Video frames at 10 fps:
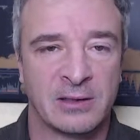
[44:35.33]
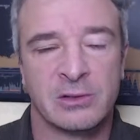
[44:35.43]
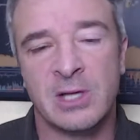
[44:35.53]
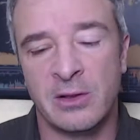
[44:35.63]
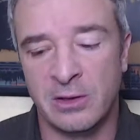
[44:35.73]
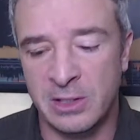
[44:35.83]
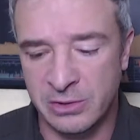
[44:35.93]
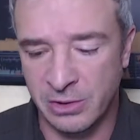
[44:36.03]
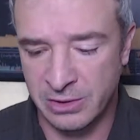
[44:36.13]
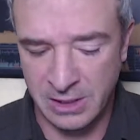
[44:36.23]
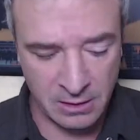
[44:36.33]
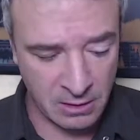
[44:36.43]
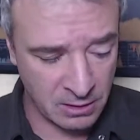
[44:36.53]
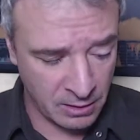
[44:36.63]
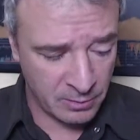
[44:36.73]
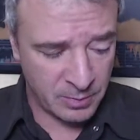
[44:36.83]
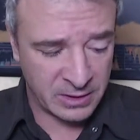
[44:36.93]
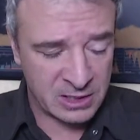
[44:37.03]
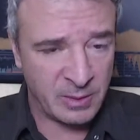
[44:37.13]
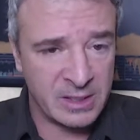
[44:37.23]
There's other users in, or other
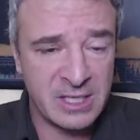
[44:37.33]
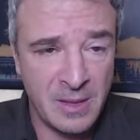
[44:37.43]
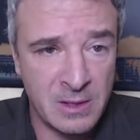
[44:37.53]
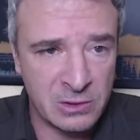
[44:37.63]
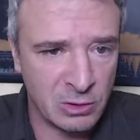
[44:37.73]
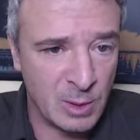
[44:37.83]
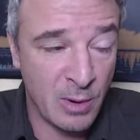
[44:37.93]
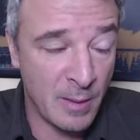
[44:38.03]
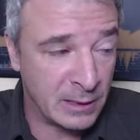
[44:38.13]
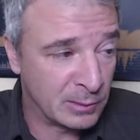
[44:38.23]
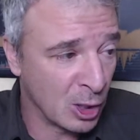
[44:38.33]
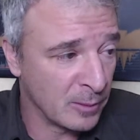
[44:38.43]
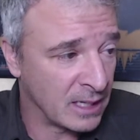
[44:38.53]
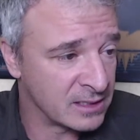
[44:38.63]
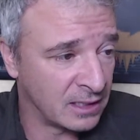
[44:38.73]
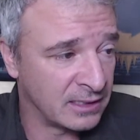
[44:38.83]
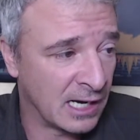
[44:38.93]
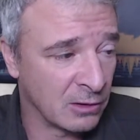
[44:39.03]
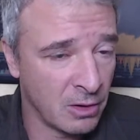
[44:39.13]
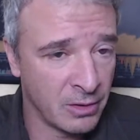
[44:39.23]
participants in this room that probably know more about
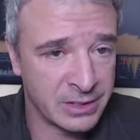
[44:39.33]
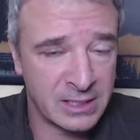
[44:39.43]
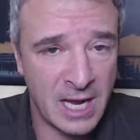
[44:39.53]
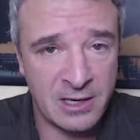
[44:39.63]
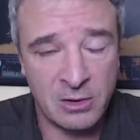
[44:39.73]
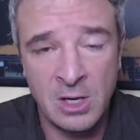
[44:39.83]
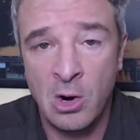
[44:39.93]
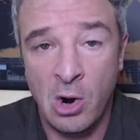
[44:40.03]
sundial growers than I do.